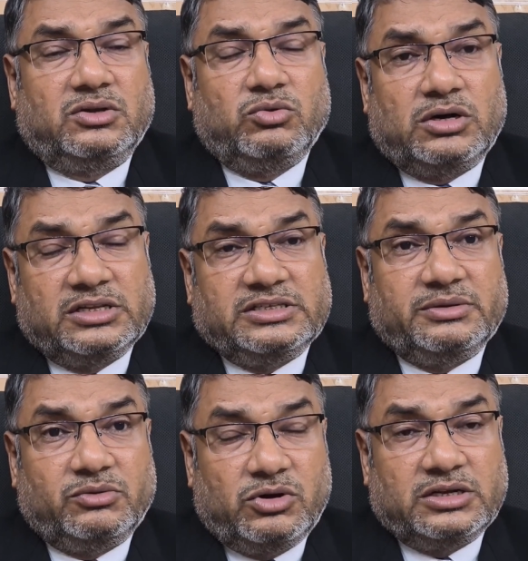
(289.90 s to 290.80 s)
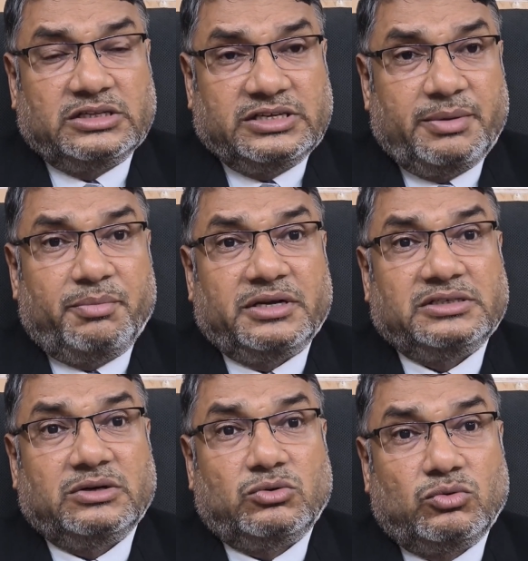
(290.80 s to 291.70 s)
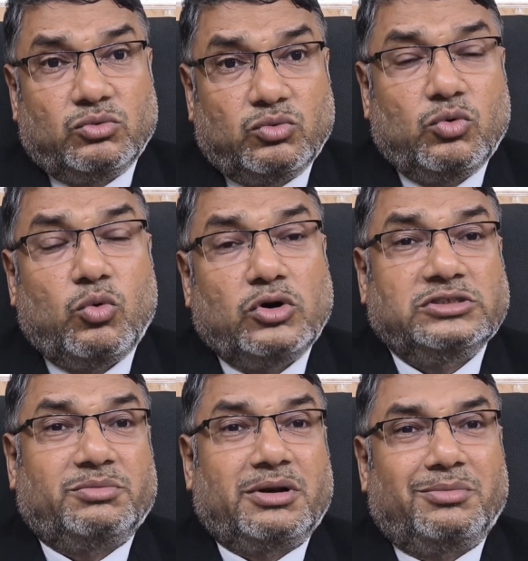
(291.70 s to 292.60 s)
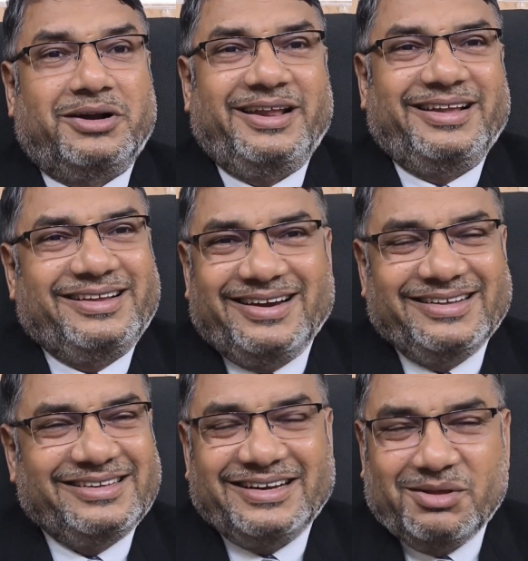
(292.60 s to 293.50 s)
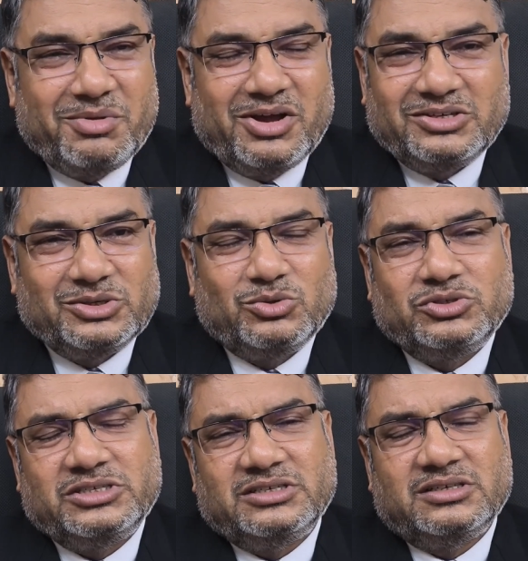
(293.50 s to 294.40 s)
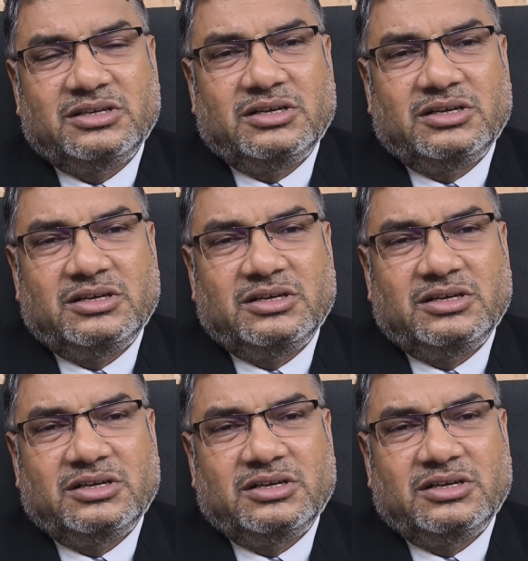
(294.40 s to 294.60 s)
You are the same person who owns the property. Like that, he may also question.